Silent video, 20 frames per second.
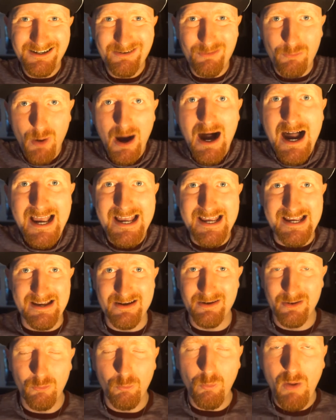
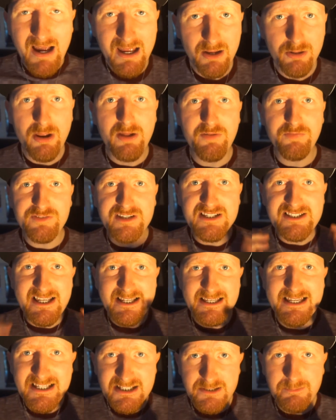why? Why on earth does
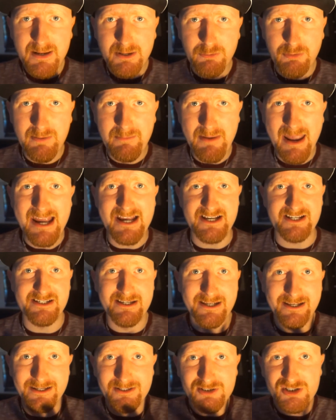it need to be
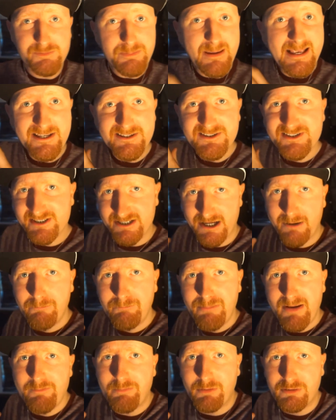remade? Just because
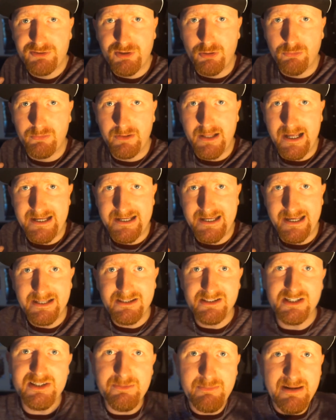some people don't like
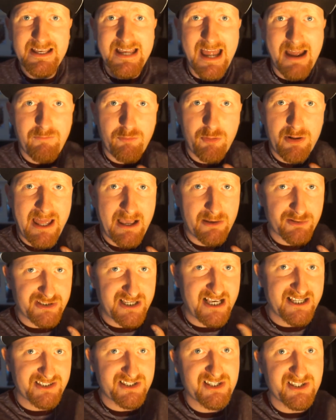it doesn't mean everyone
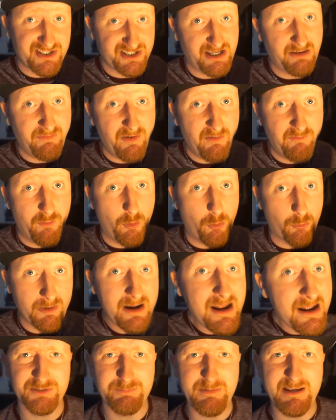else has to suffer
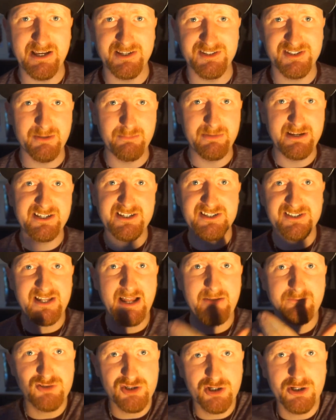for it. Just because somebody
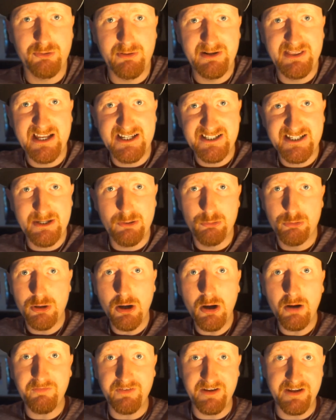doesn't have sugar in their tea or
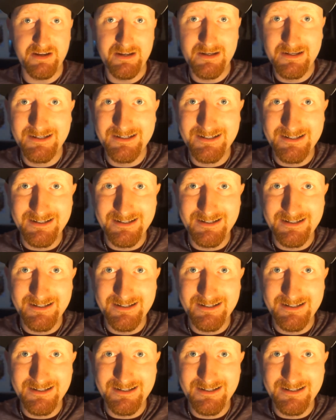coffee